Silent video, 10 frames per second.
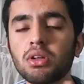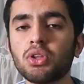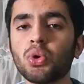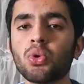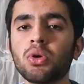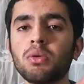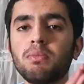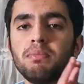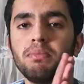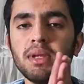don't
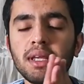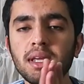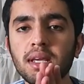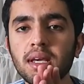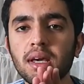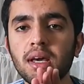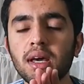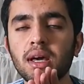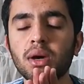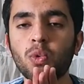be
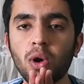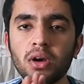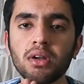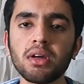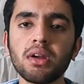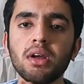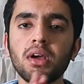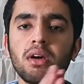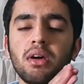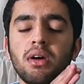wonder
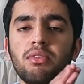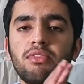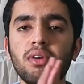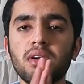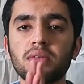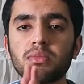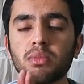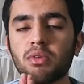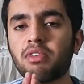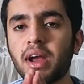for
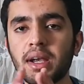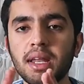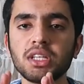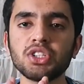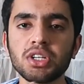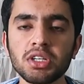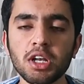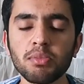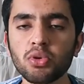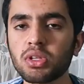finding general
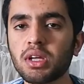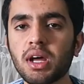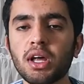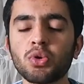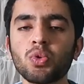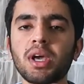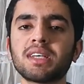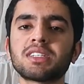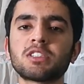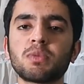knowledge book. There are no as
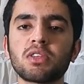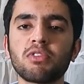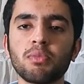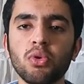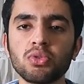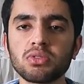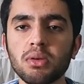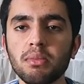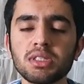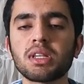such specific books.
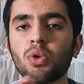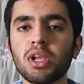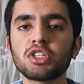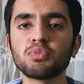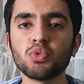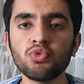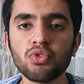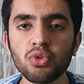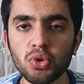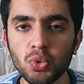Now let's move
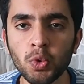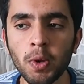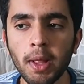to